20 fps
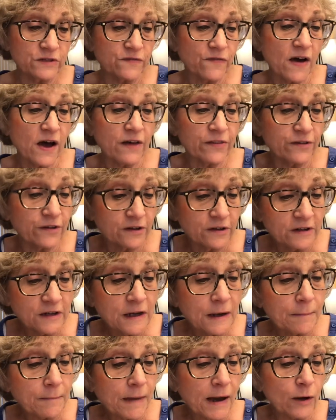Father.
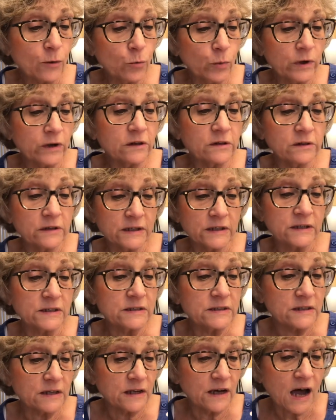My will
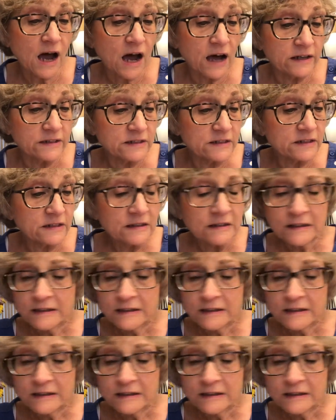is God's.